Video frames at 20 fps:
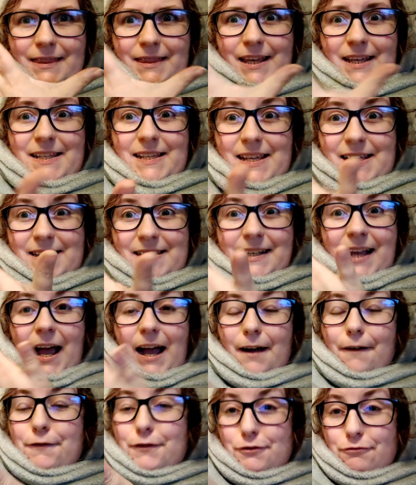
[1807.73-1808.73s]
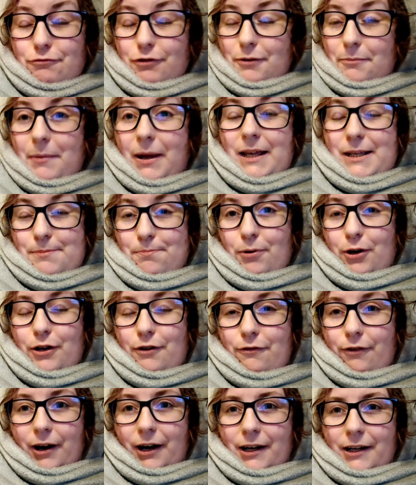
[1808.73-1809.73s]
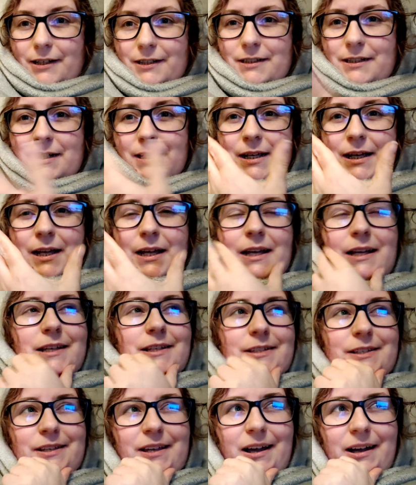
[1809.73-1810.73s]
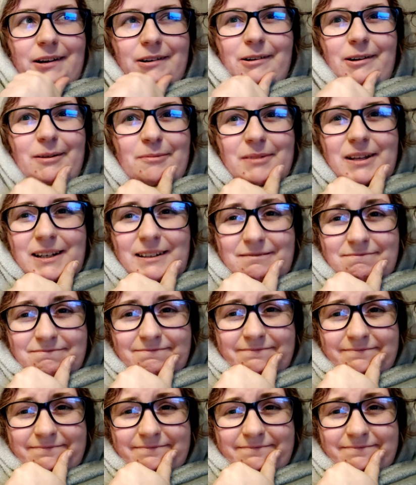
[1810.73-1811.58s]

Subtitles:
this is Kath's roommate's boyfriend. So I'm like,